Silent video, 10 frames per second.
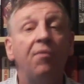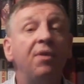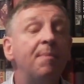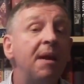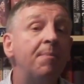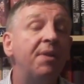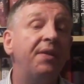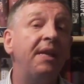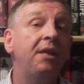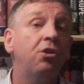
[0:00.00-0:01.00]
Remember
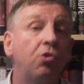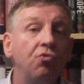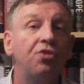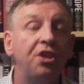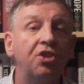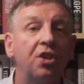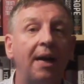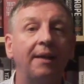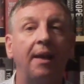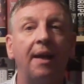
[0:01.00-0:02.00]
the
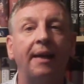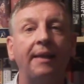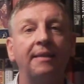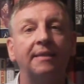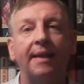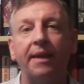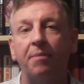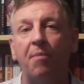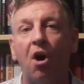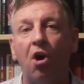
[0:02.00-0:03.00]
Countryside Alliance, they had
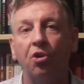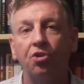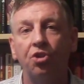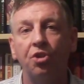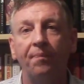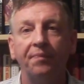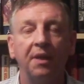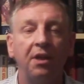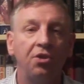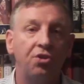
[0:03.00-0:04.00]
a march
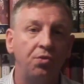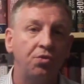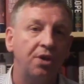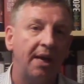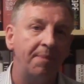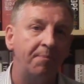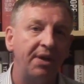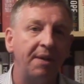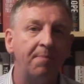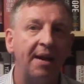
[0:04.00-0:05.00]
to try and
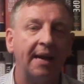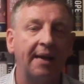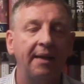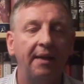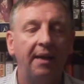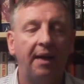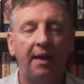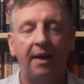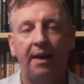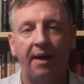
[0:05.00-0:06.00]
bring back
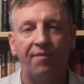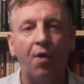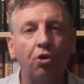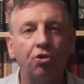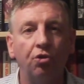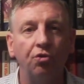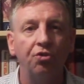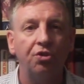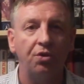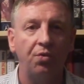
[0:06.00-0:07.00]
uh, fox
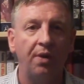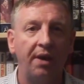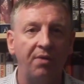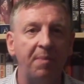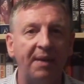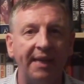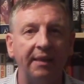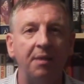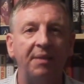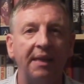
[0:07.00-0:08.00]
hunting, to uh,
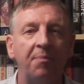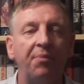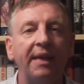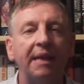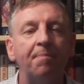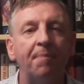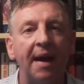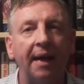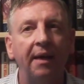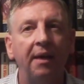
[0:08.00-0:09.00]
repeal the bill and bring it
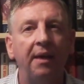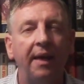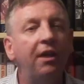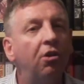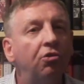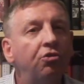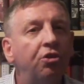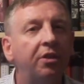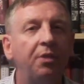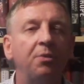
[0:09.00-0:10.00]
back. In
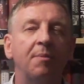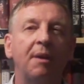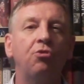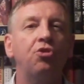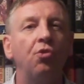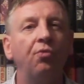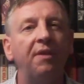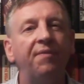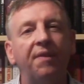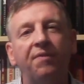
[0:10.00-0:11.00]
London, it was about
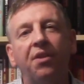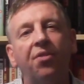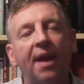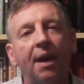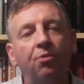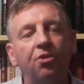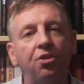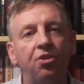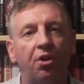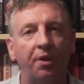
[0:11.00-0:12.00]

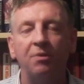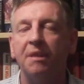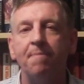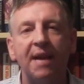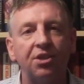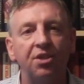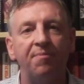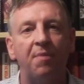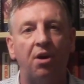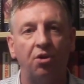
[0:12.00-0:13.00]
250,000 on. It was a
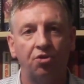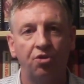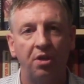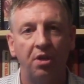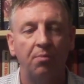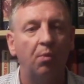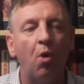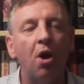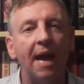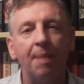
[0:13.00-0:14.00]
massive march. Well,
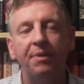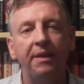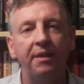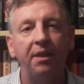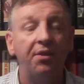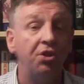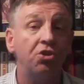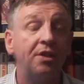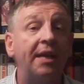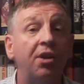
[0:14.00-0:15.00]
what happened? They
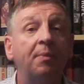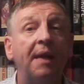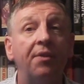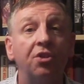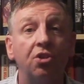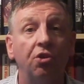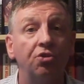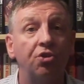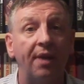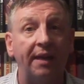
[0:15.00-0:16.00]
just ended up getting the
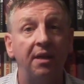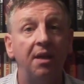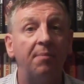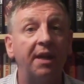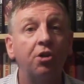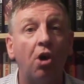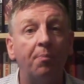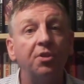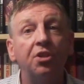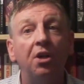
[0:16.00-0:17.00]
skulls cracked by
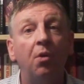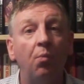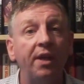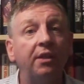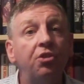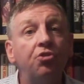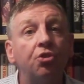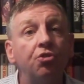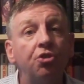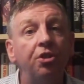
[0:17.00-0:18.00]
coppers wielding
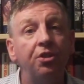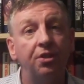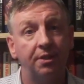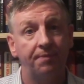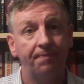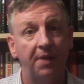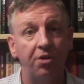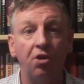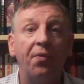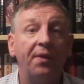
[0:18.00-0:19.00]
truncheons.
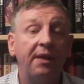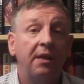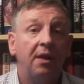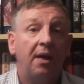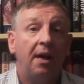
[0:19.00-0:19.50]
Nothing